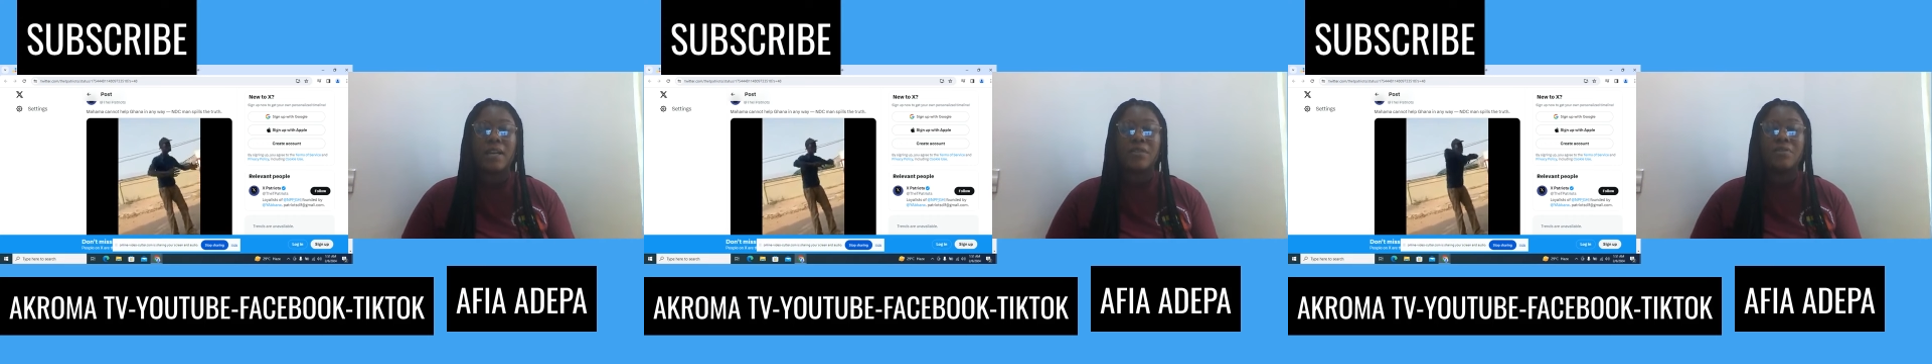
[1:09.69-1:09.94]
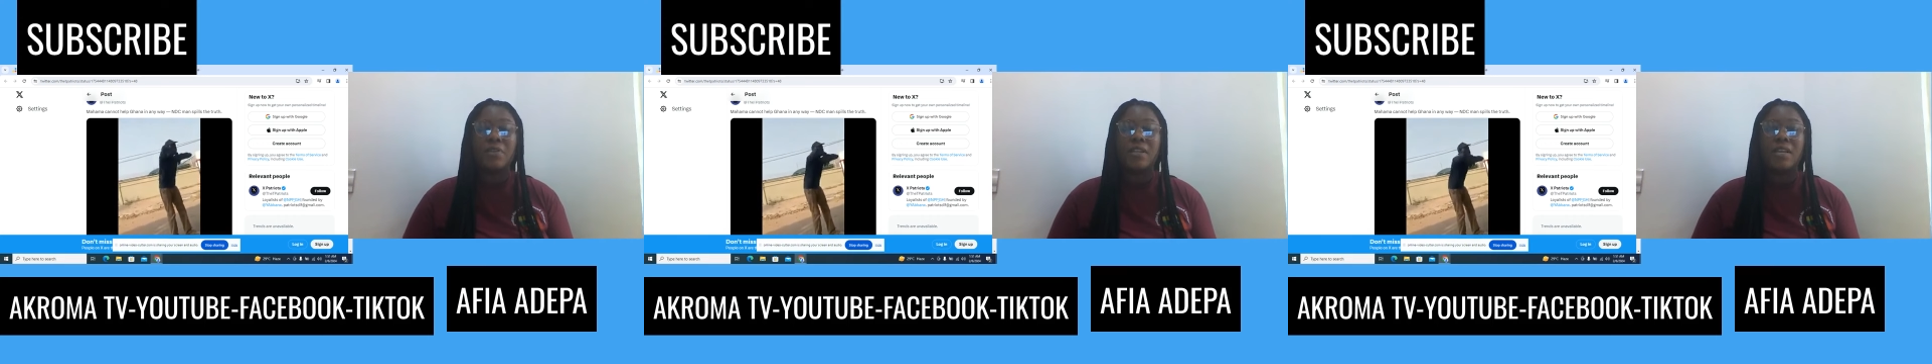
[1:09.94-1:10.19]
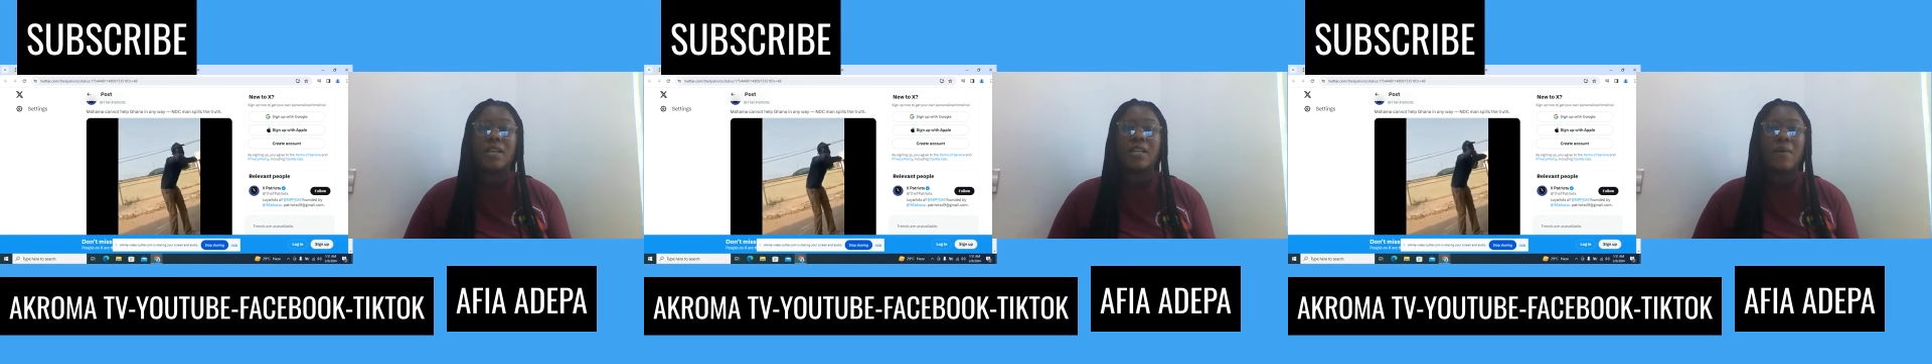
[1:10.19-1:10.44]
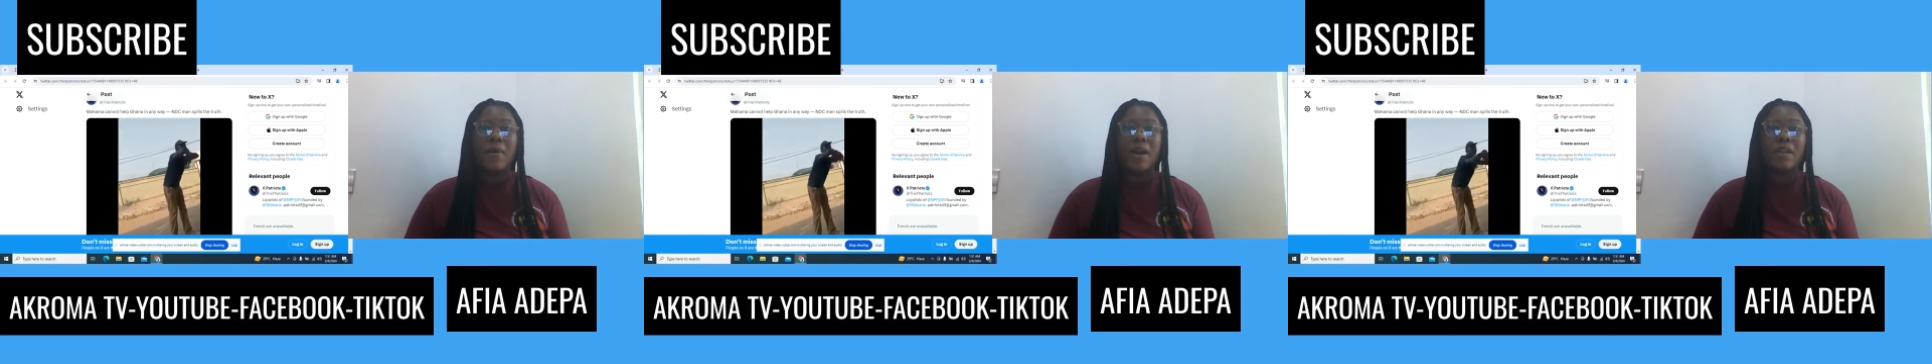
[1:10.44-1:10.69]
She needed
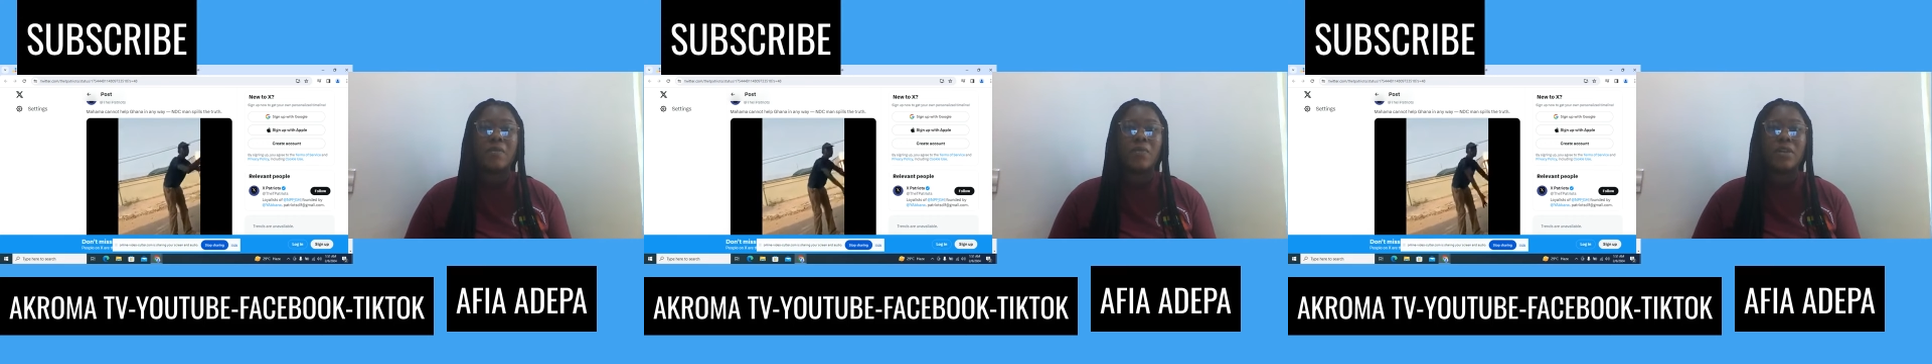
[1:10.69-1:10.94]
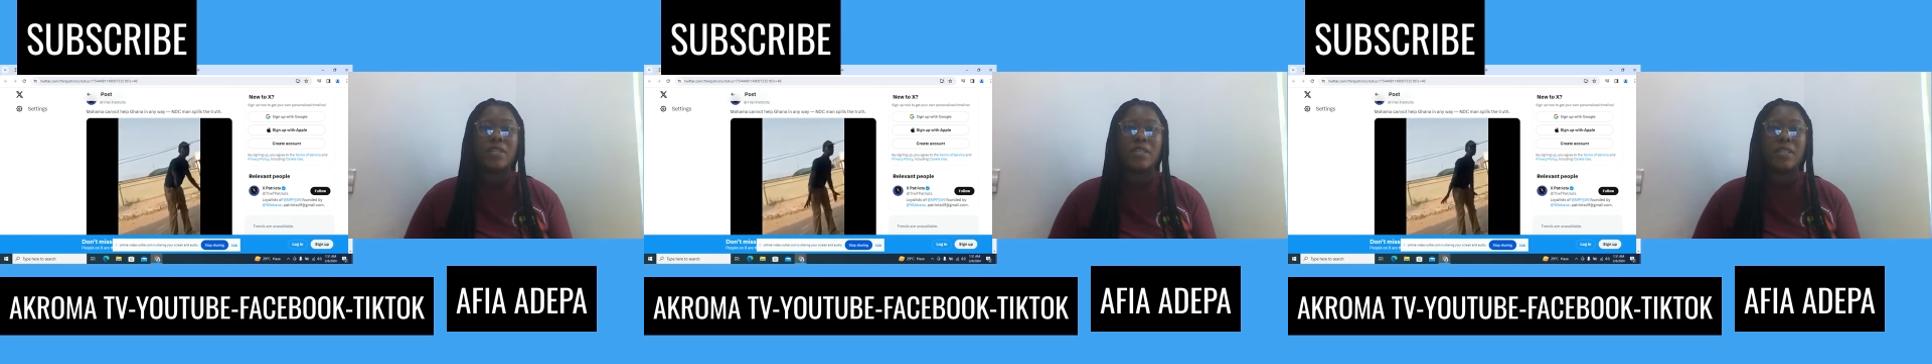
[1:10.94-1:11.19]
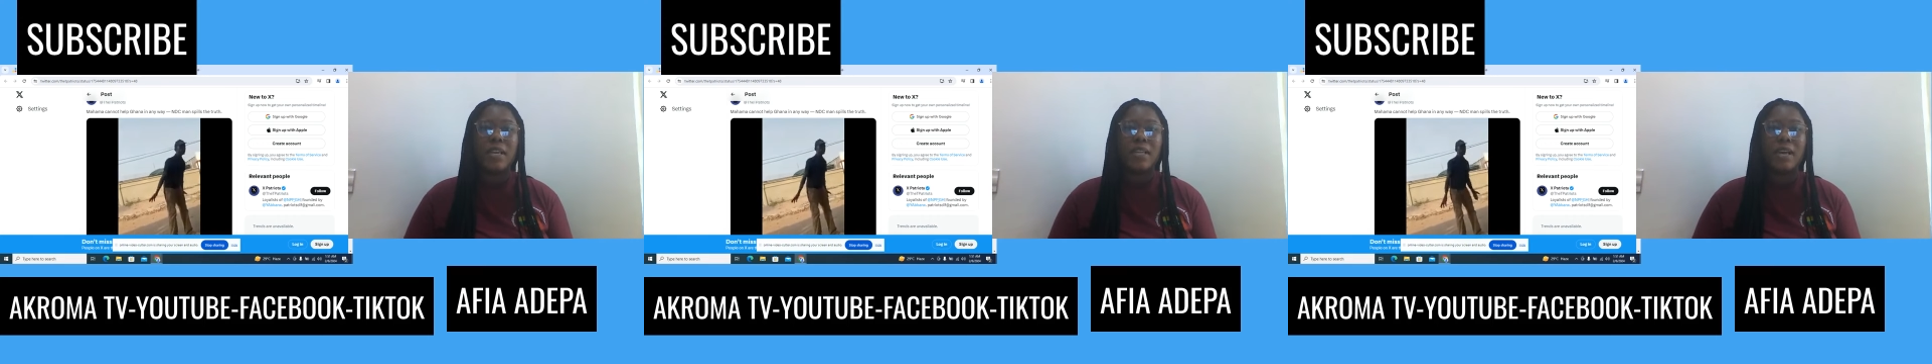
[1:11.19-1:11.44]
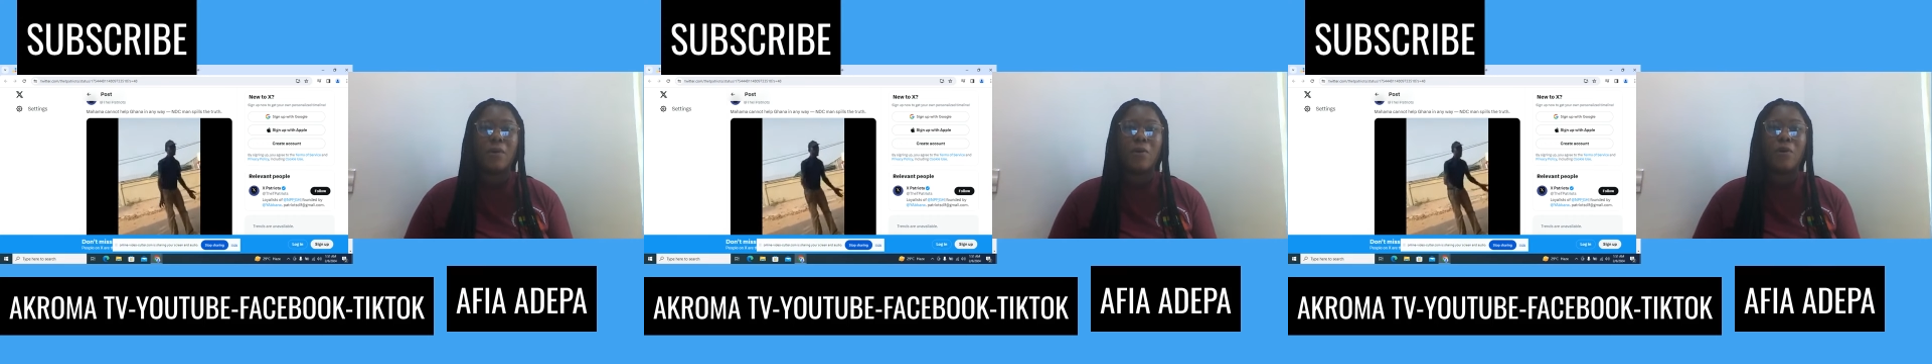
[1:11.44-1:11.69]
a higher monche,
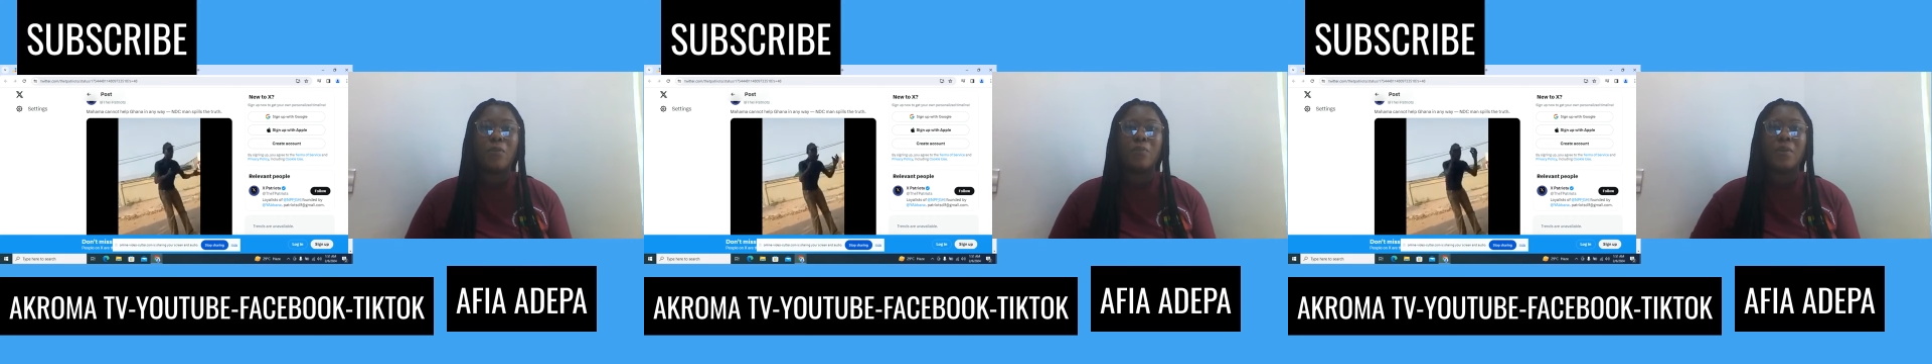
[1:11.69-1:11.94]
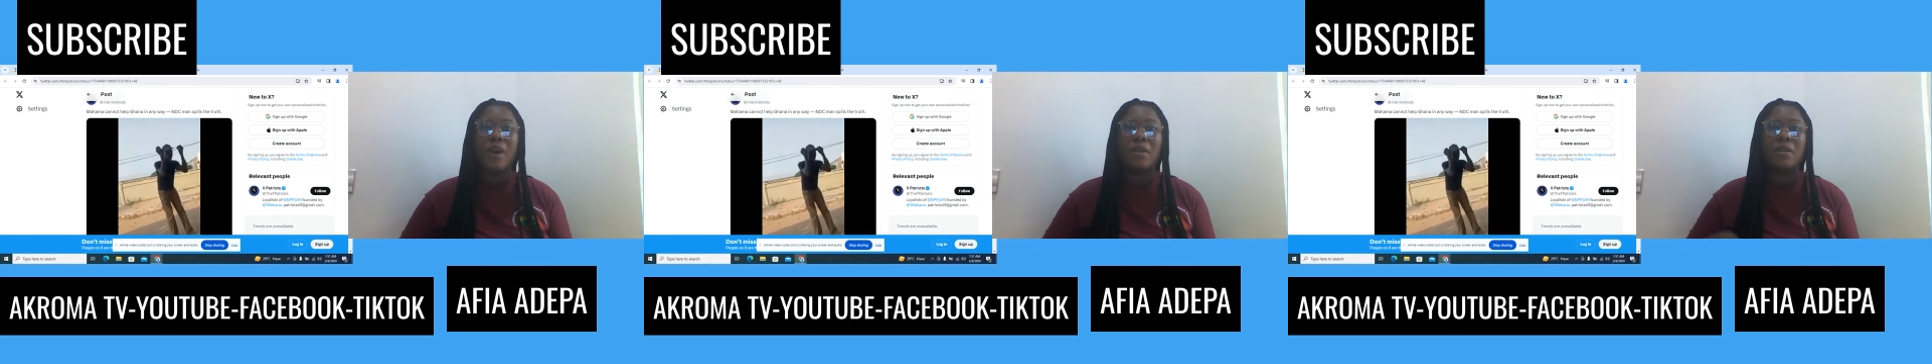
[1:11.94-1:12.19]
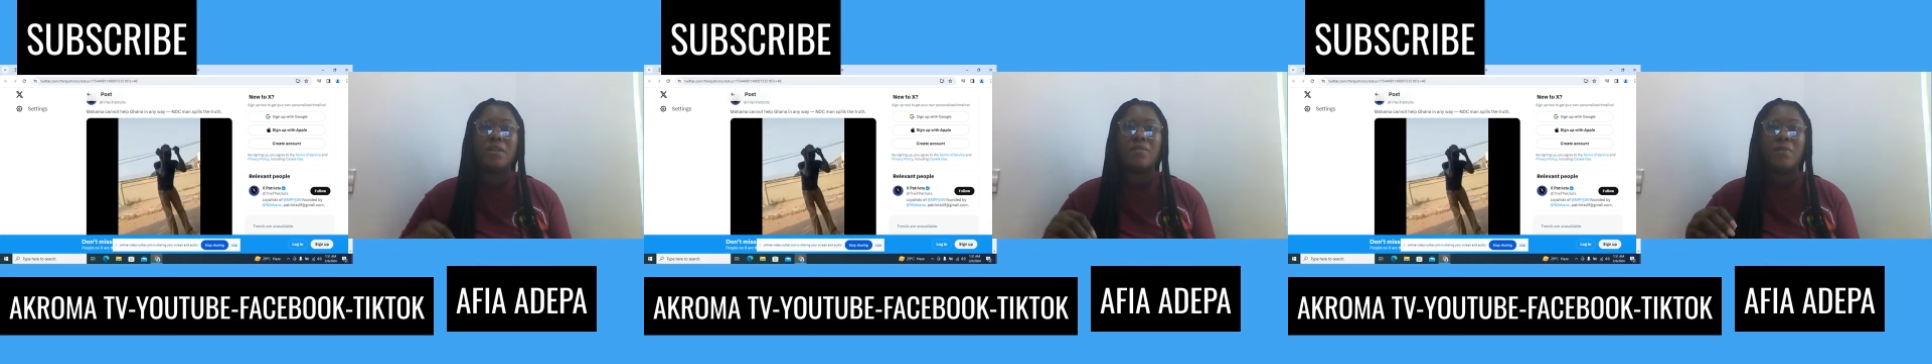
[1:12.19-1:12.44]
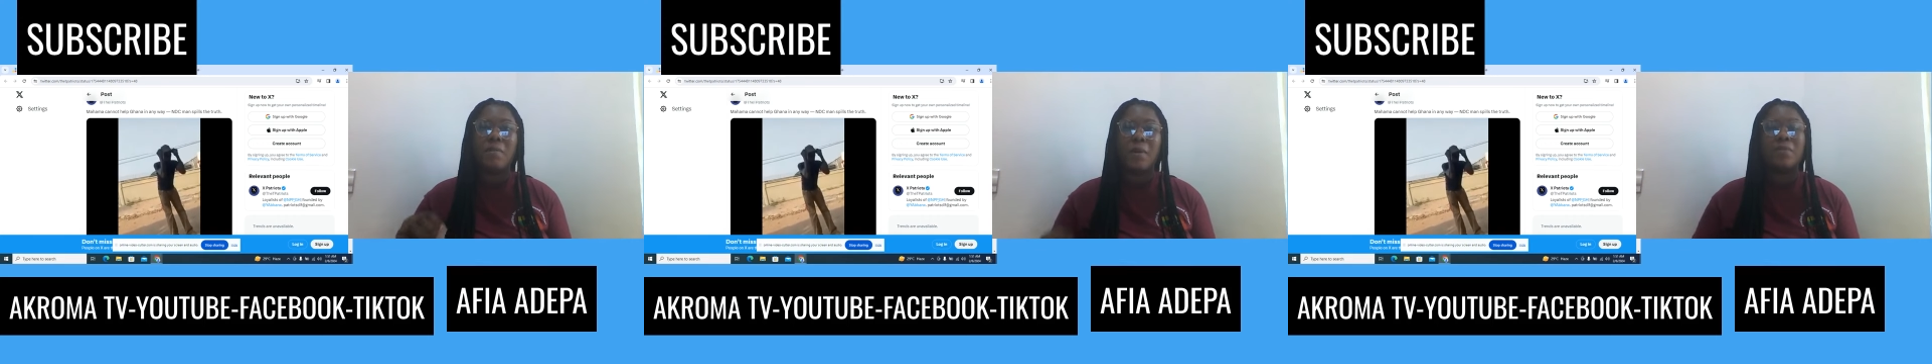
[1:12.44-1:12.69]
now comparing the
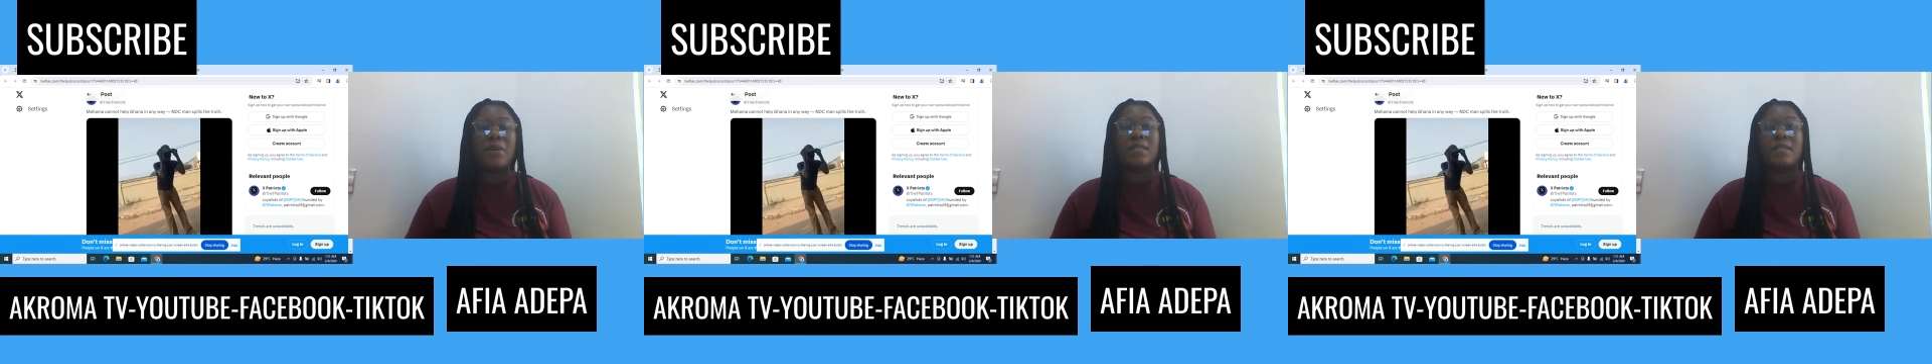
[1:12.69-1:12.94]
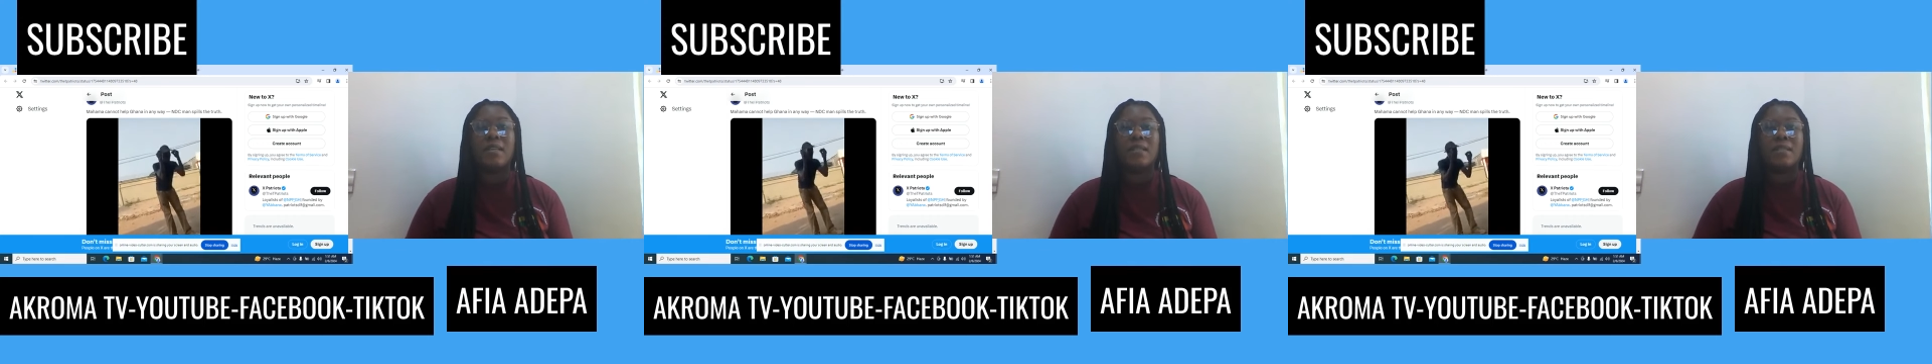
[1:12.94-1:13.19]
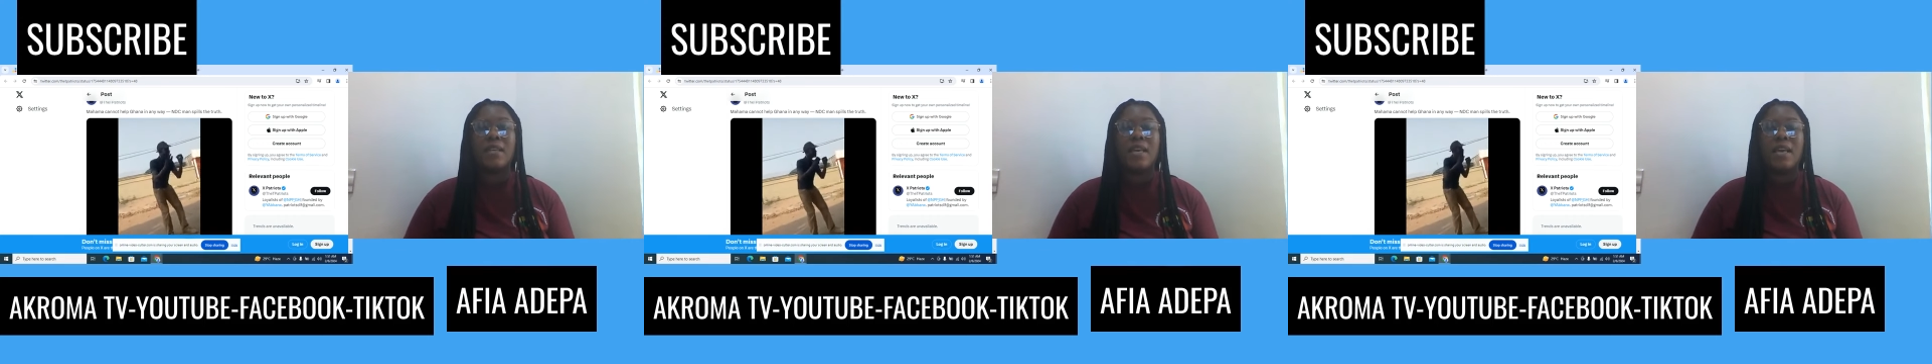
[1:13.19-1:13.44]
former president,